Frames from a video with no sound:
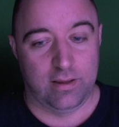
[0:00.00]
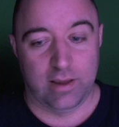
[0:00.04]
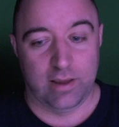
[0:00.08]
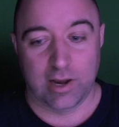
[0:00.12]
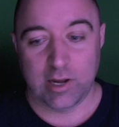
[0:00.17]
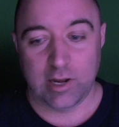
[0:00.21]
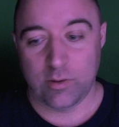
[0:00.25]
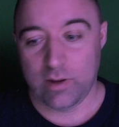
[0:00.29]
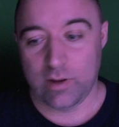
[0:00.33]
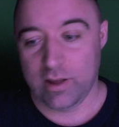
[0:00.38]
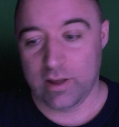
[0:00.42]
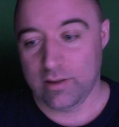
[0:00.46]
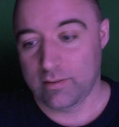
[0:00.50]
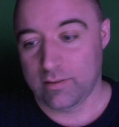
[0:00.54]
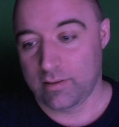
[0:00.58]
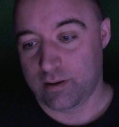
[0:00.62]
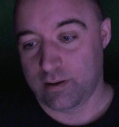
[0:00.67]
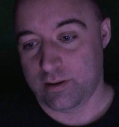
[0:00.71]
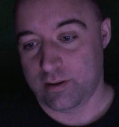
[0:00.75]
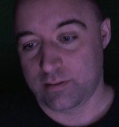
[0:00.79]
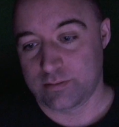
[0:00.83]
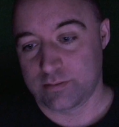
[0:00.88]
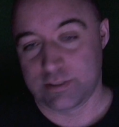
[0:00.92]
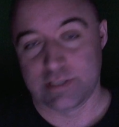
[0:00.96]
Anyway,
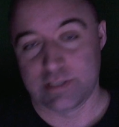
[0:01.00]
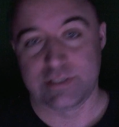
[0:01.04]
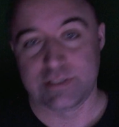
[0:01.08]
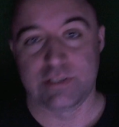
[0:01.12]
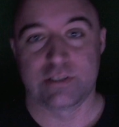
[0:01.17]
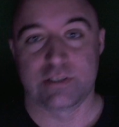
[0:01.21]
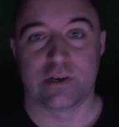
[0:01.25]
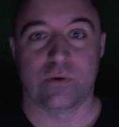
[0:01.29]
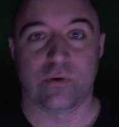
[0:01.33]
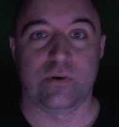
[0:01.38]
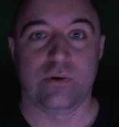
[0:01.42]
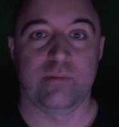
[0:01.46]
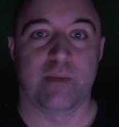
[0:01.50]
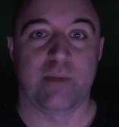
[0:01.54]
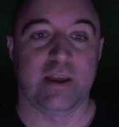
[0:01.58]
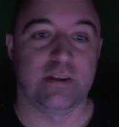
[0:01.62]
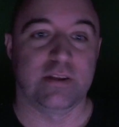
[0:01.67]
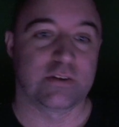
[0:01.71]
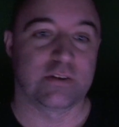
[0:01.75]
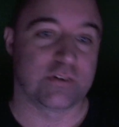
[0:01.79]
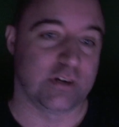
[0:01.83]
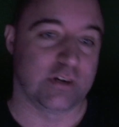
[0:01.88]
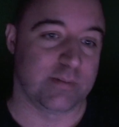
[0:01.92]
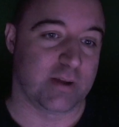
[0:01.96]
since it's going
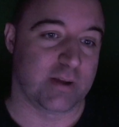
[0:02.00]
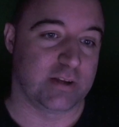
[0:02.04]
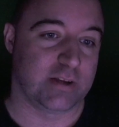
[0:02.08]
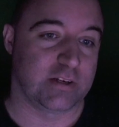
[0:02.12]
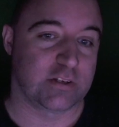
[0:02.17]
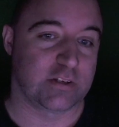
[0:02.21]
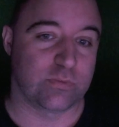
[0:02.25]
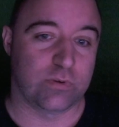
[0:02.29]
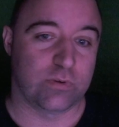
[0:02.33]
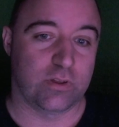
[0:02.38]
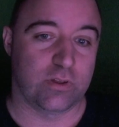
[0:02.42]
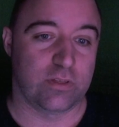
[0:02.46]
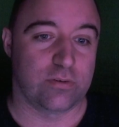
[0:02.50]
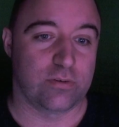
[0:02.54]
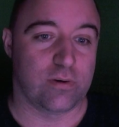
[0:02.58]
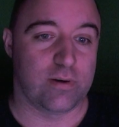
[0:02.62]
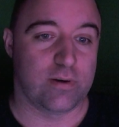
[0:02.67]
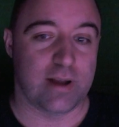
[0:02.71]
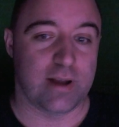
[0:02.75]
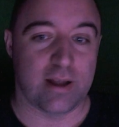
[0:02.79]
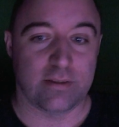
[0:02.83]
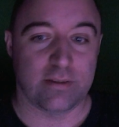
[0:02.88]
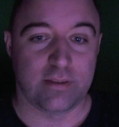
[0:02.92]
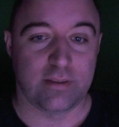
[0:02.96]
mainstream, I just wanted to throw
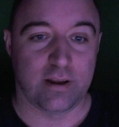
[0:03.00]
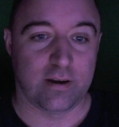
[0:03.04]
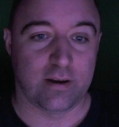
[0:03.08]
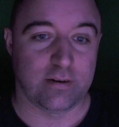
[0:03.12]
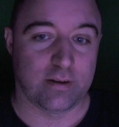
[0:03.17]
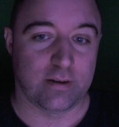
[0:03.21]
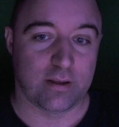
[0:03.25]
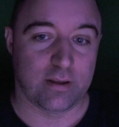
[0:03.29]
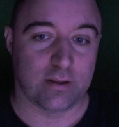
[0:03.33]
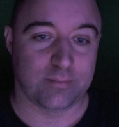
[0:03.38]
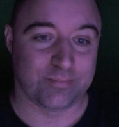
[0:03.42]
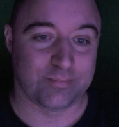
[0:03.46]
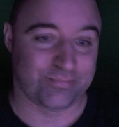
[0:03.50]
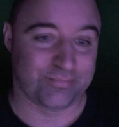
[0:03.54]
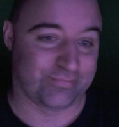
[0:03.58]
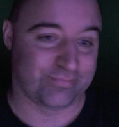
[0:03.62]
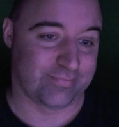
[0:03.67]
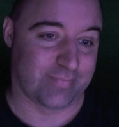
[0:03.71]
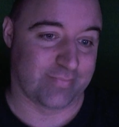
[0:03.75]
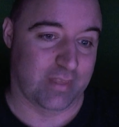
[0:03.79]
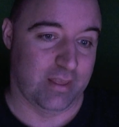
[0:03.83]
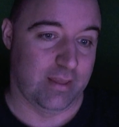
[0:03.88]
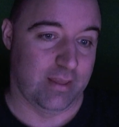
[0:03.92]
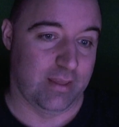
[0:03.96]
it out there, and now
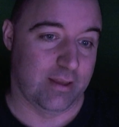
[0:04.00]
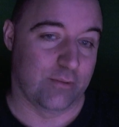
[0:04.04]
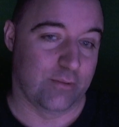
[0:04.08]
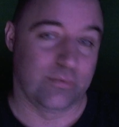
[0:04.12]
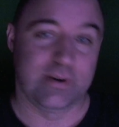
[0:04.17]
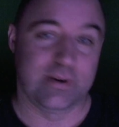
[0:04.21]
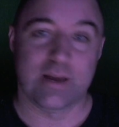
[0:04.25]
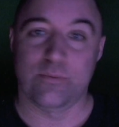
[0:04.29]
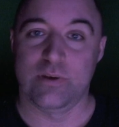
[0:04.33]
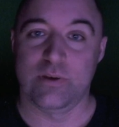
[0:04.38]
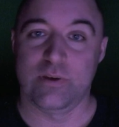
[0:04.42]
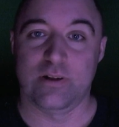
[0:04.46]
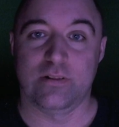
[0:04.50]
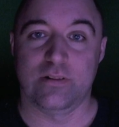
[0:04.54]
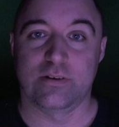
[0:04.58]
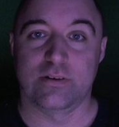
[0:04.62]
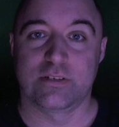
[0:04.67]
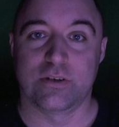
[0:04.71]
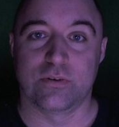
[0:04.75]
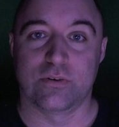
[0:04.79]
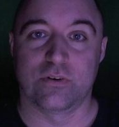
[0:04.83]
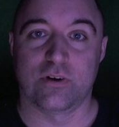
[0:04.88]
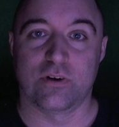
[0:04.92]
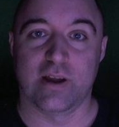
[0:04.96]
we don't look
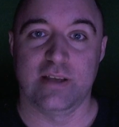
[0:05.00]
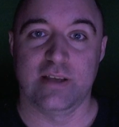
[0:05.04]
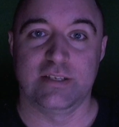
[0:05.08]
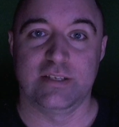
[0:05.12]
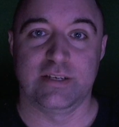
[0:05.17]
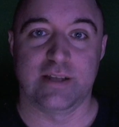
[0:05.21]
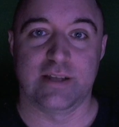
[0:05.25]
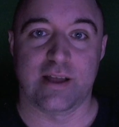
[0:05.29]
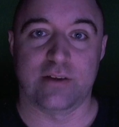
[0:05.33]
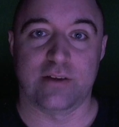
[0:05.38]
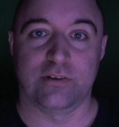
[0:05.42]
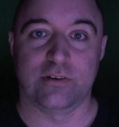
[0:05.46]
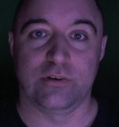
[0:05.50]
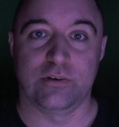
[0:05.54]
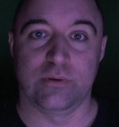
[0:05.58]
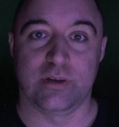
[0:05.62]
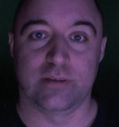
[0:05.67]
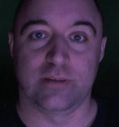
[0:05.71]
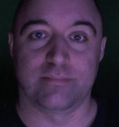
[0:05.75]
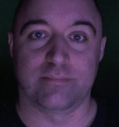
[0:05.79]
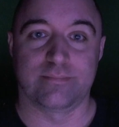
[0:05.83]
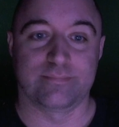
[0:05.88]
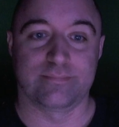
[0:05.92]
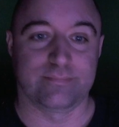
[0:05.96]
so crazy now, do we?